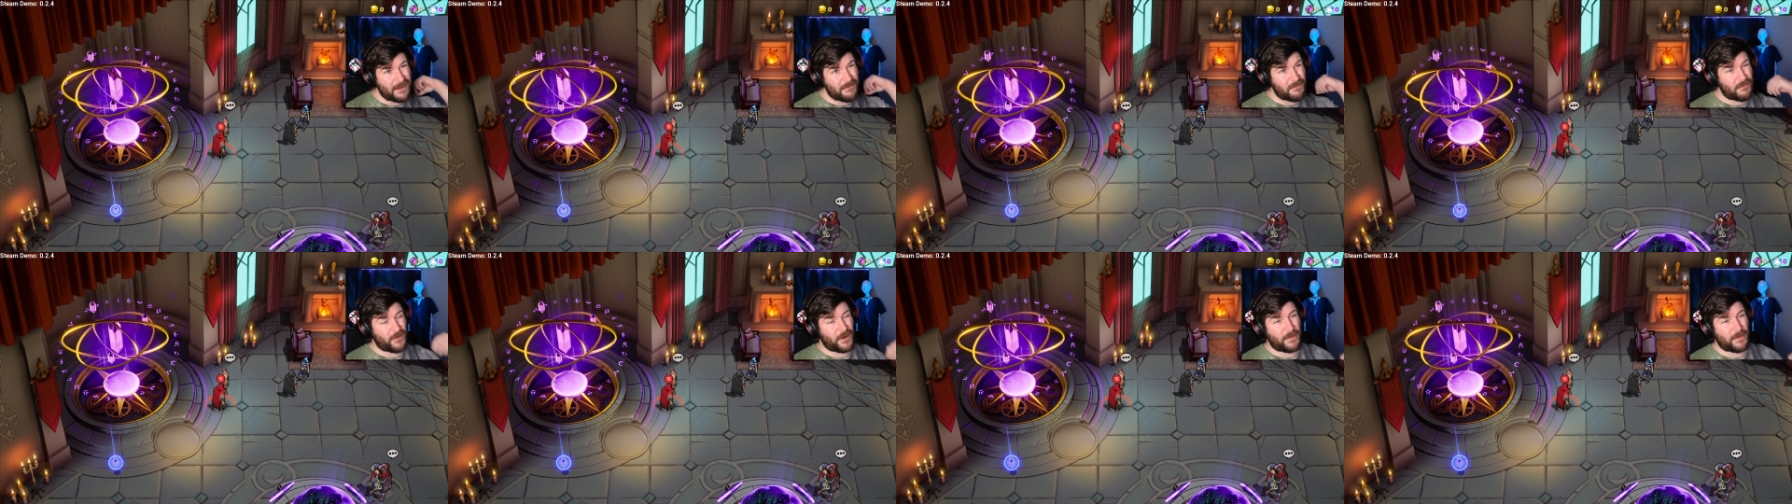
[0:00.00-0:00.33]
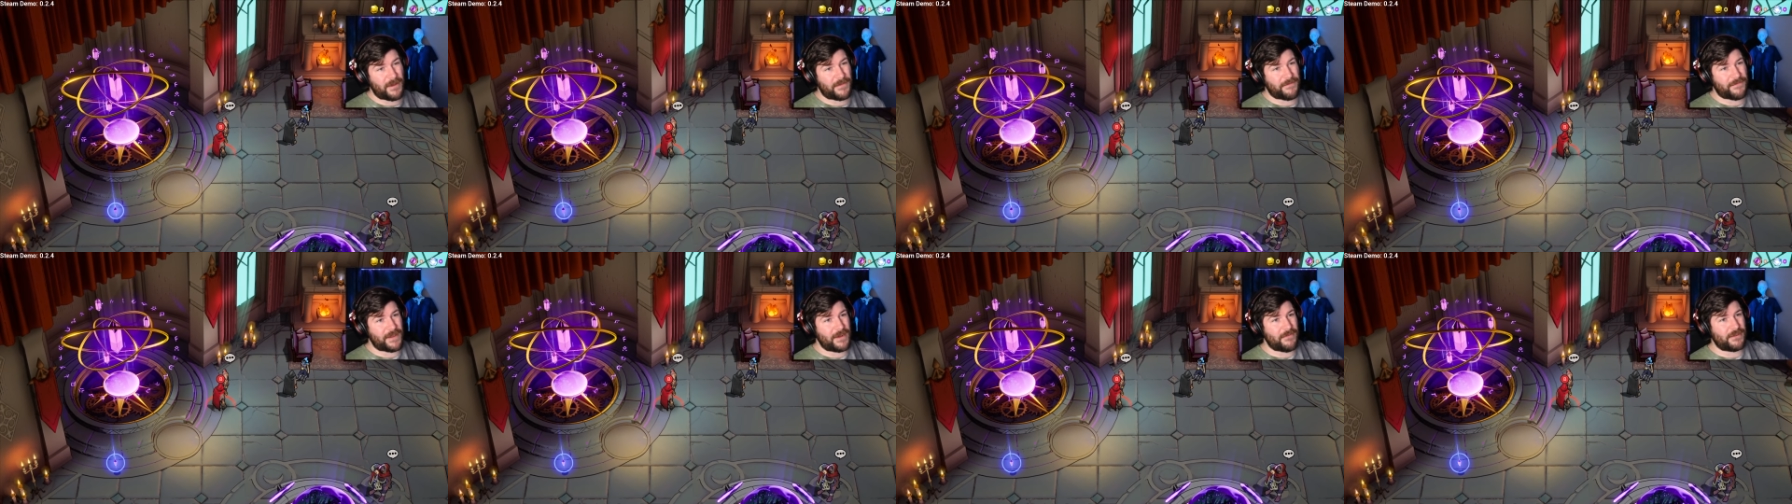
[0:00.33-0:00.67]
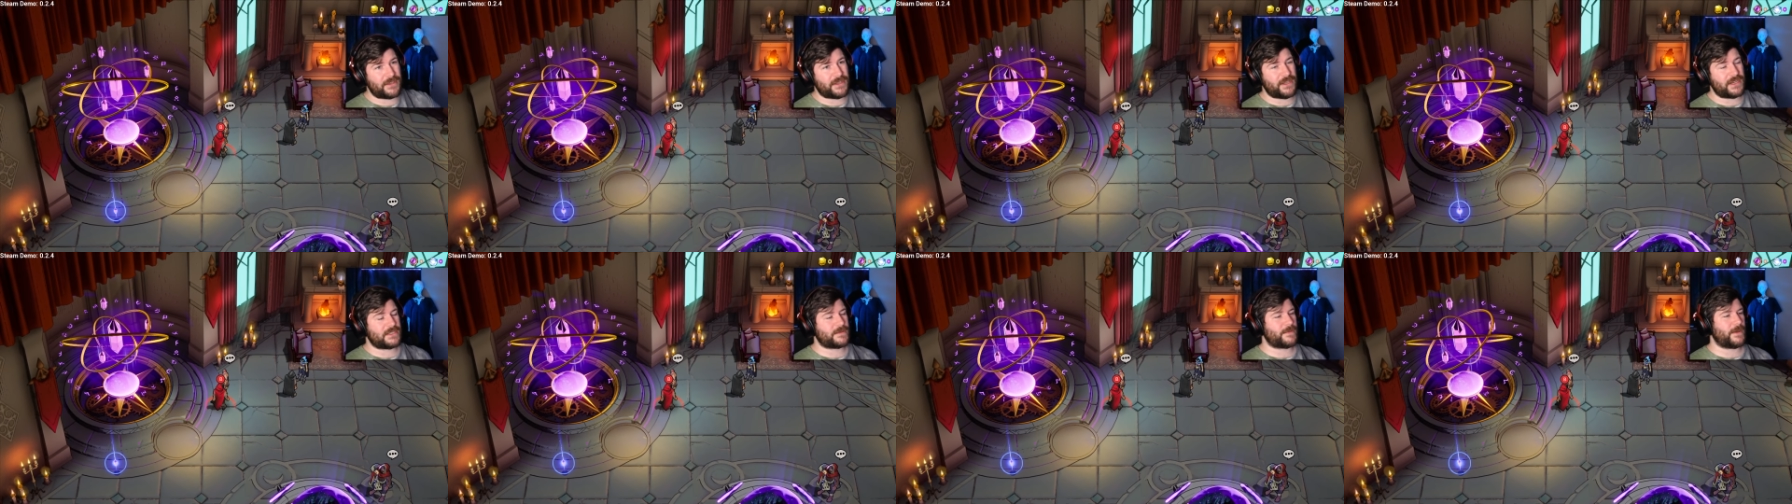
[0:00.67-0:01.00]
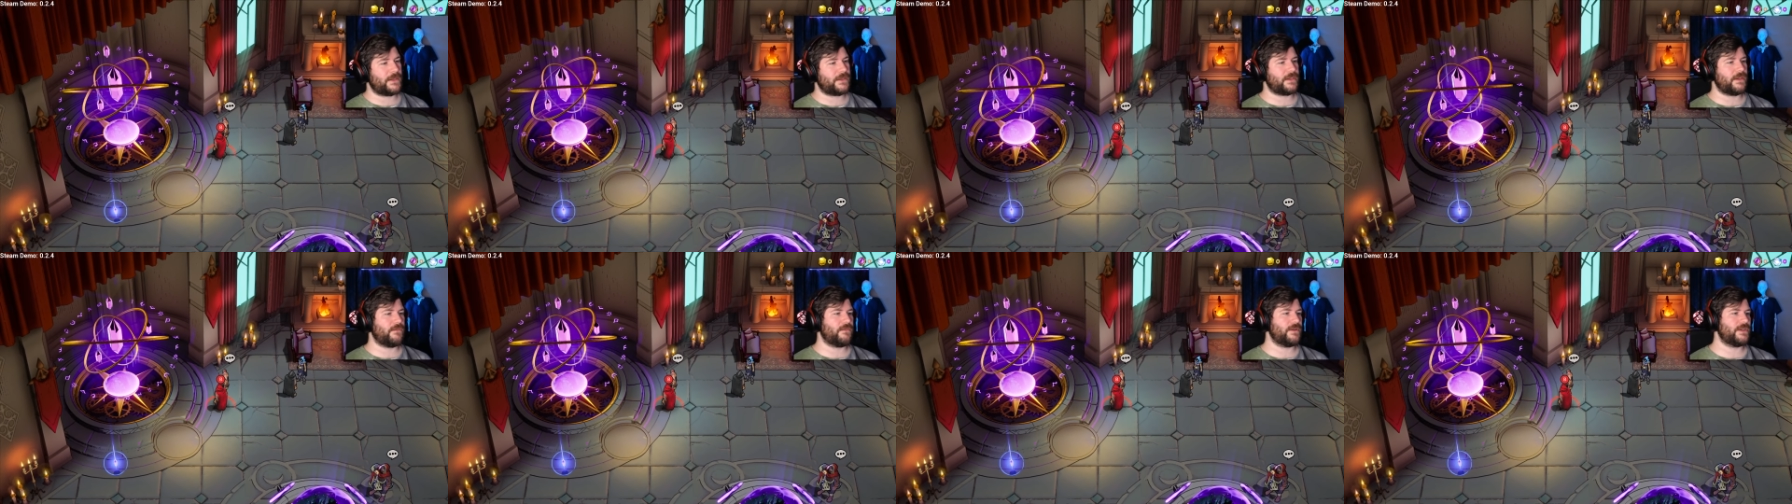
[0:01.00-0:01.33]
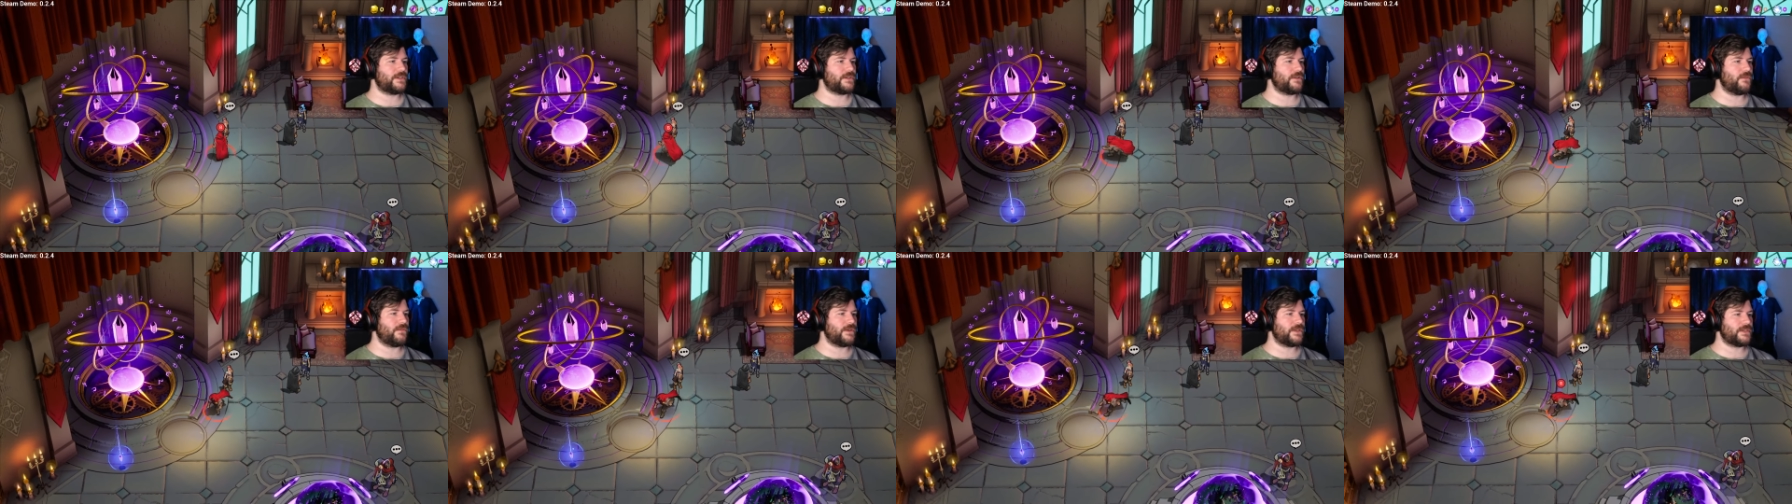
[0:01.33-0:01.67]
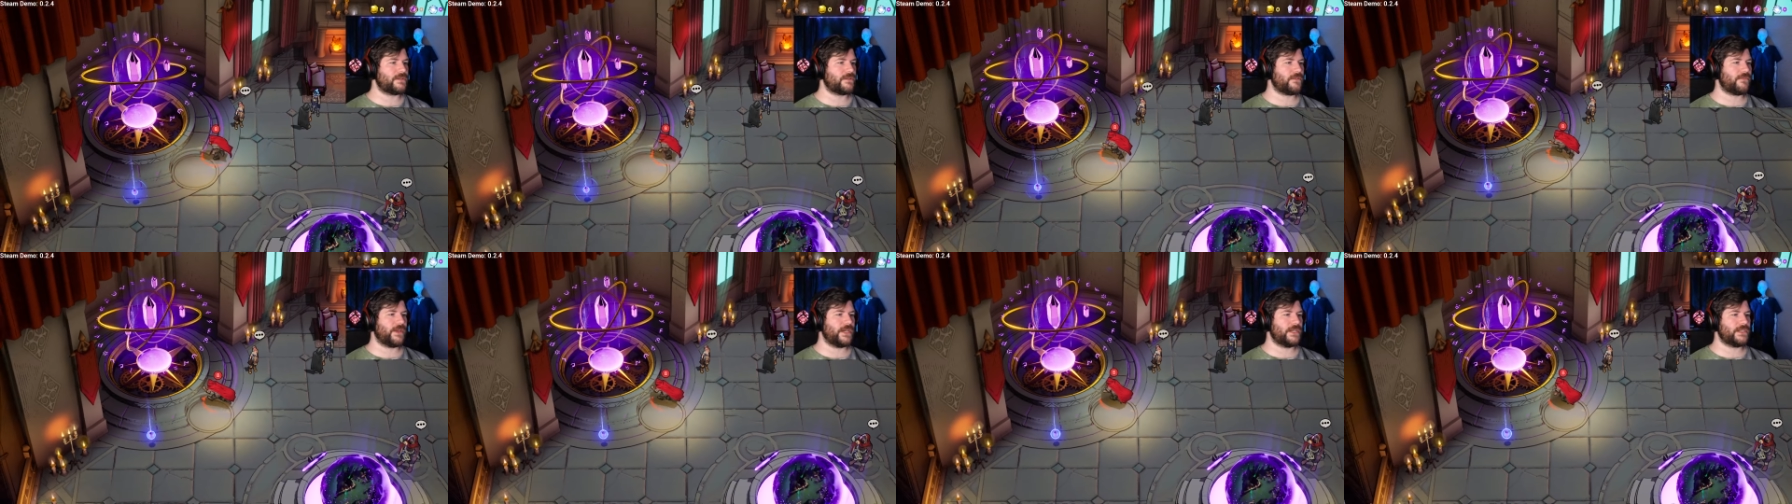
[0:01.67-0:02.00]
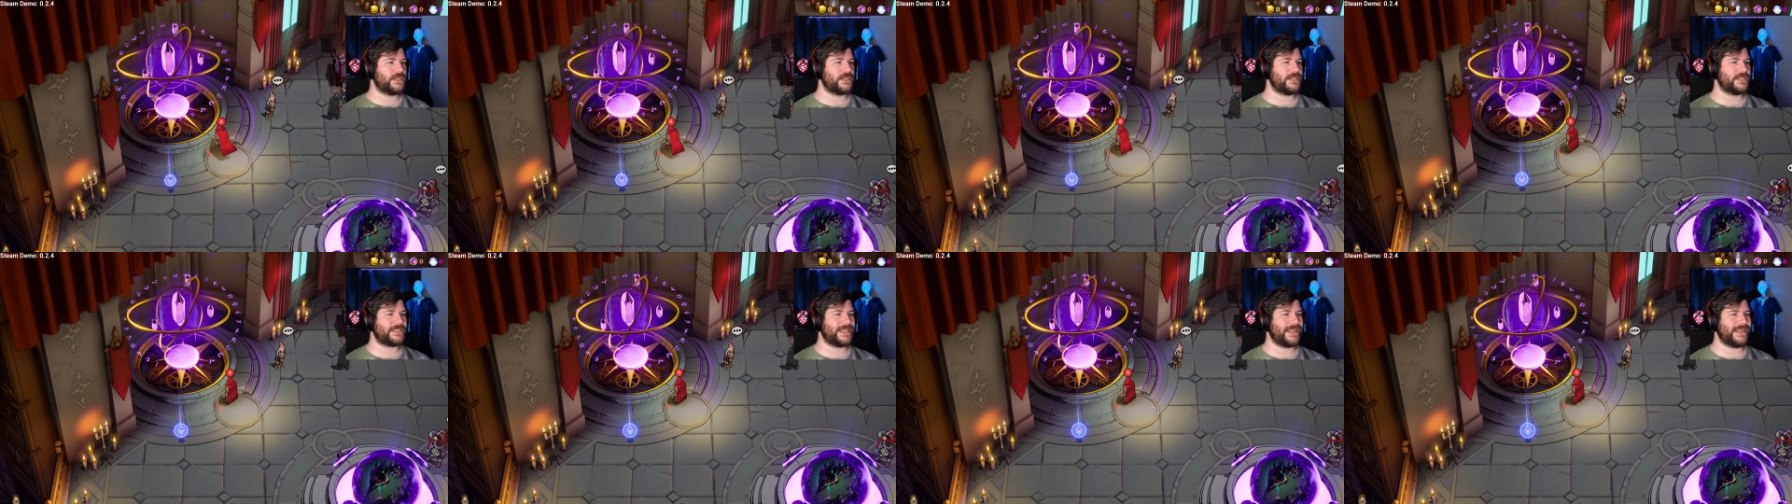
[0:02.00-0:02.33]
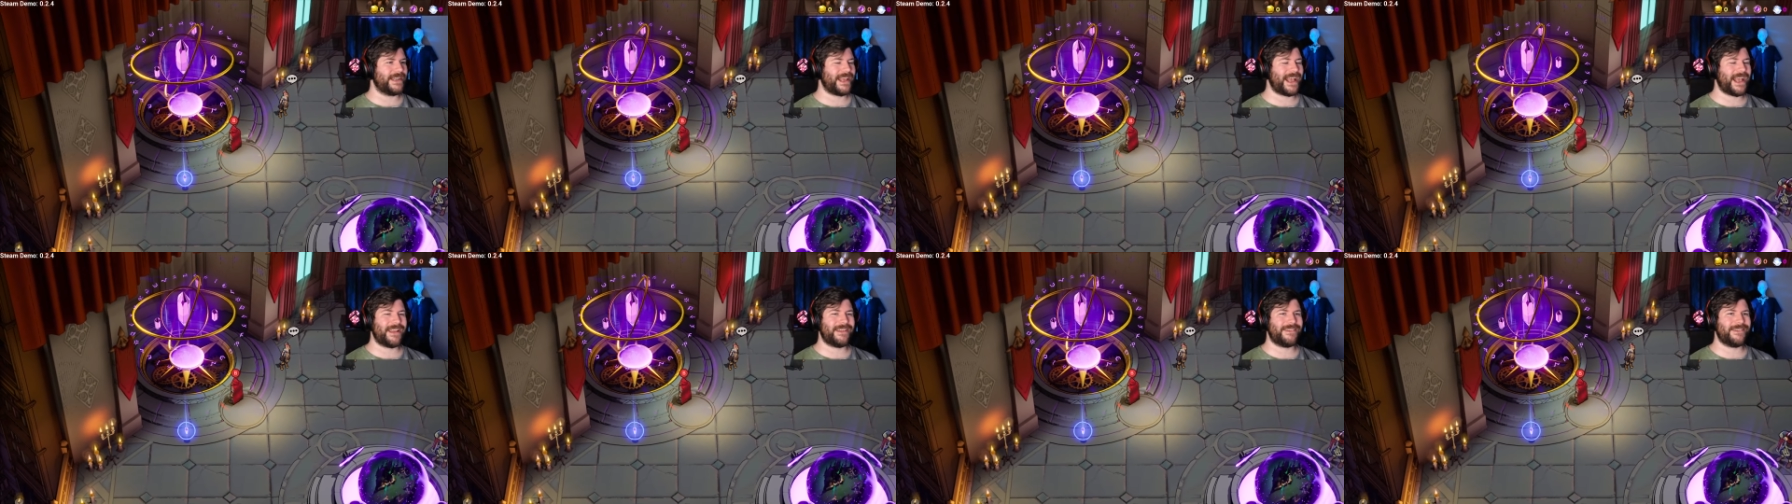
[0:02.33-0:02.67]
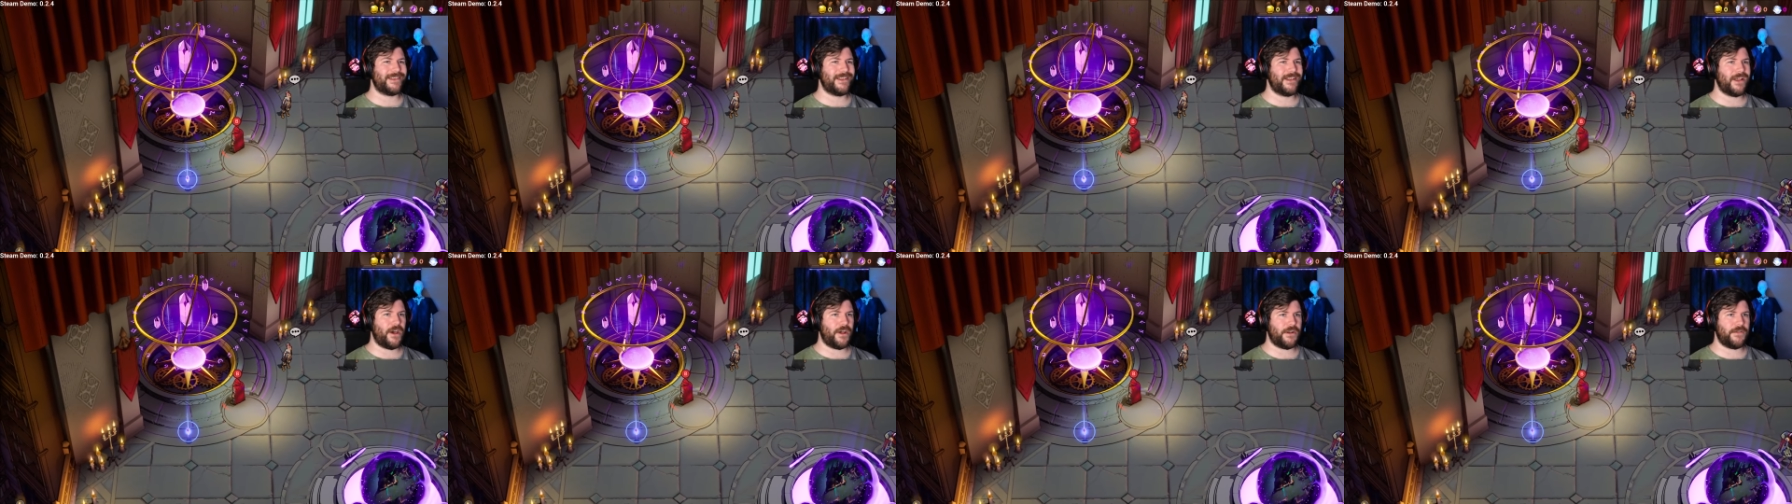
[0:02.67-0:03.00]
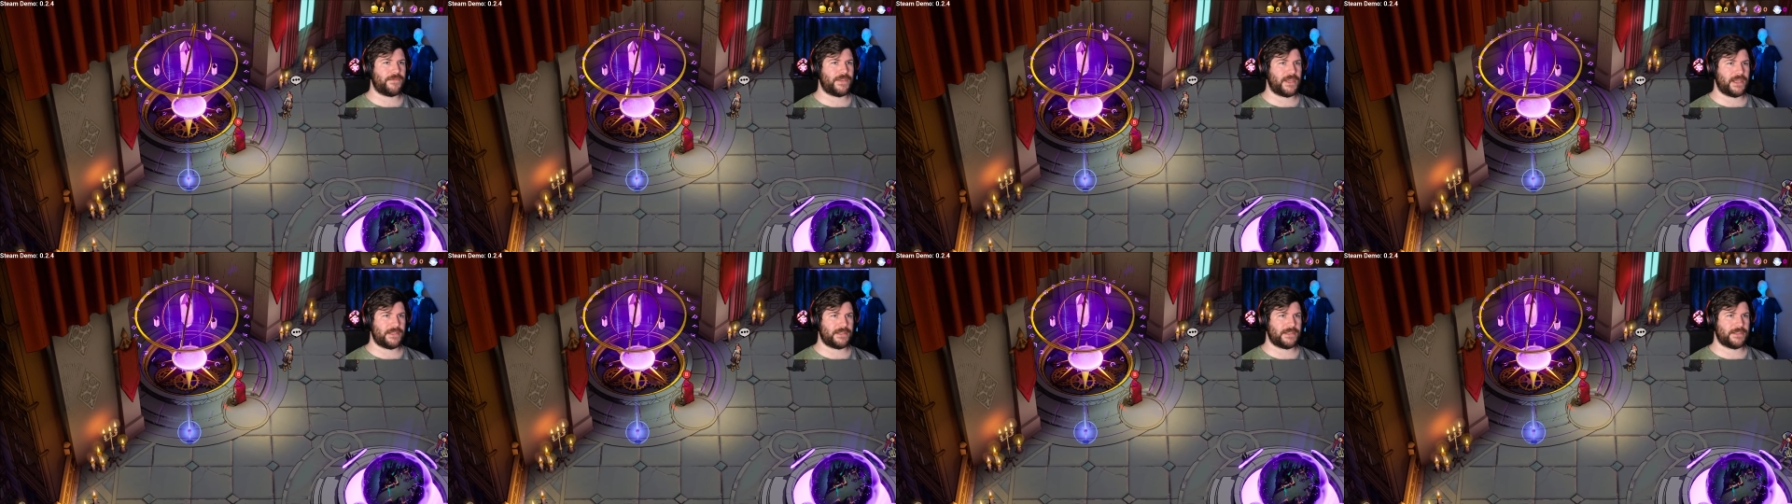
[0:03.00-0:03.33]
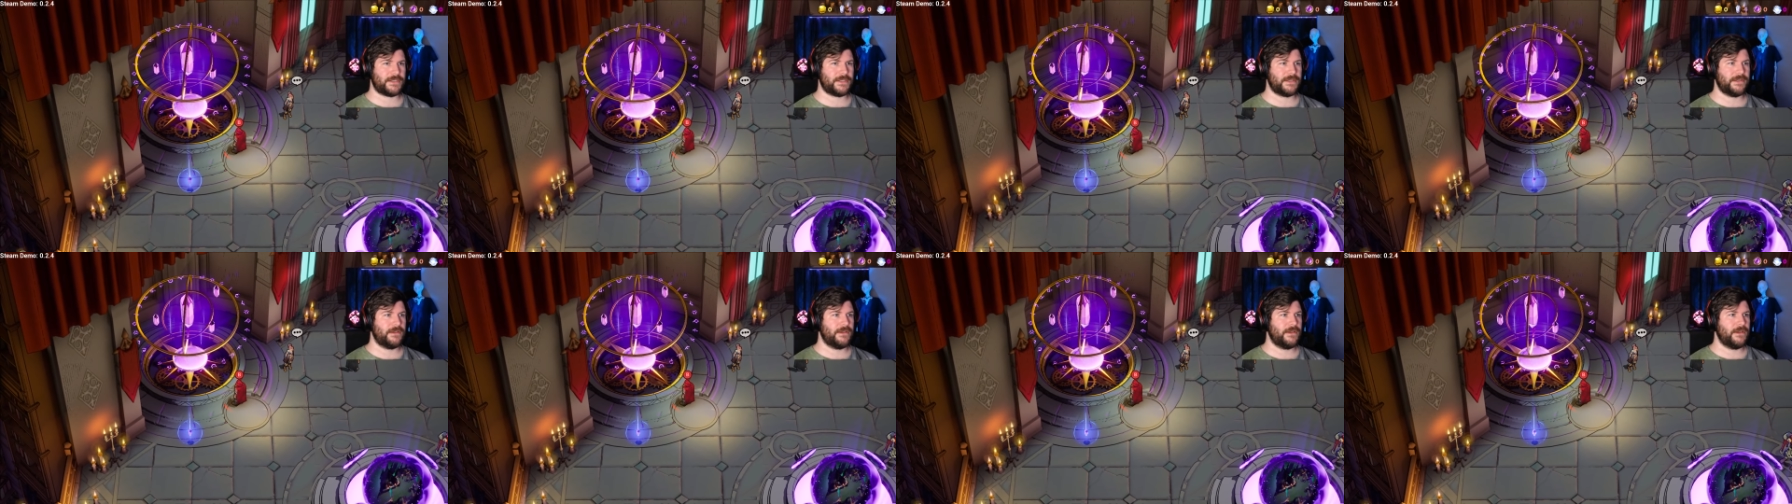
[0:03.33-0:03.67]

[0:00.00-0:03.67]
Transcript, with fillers: one of my favorite things about the original Wizard of Legend is that it had none of this.